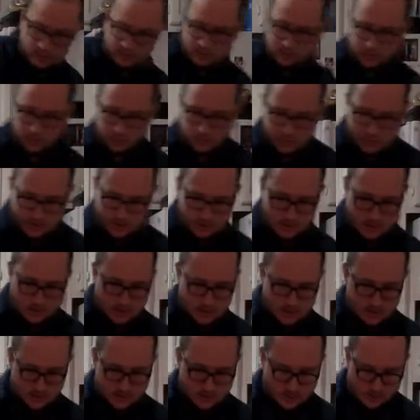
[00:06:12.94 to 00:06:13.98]
I'll go right
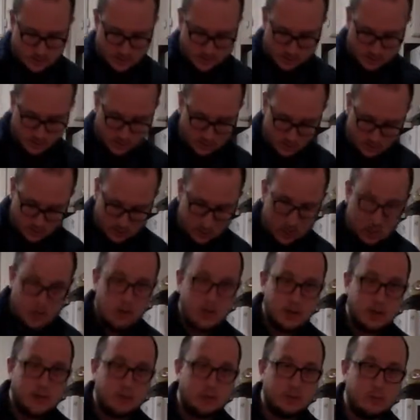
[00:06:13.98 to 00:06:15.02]
ahead
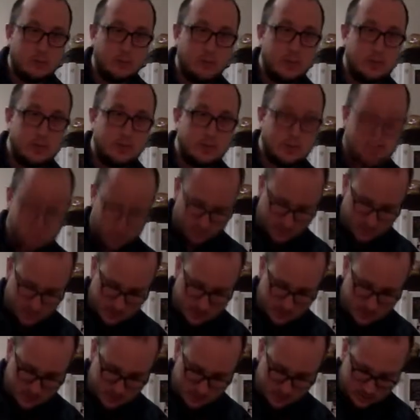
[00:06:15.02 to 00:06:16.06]
and whisk
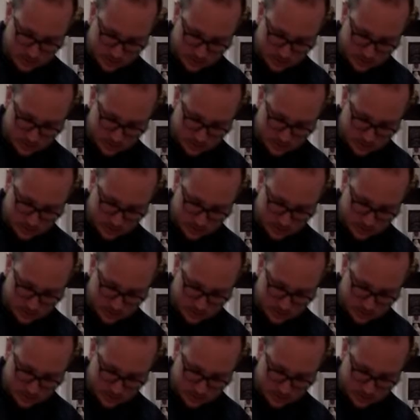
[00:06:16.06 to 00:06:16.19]
that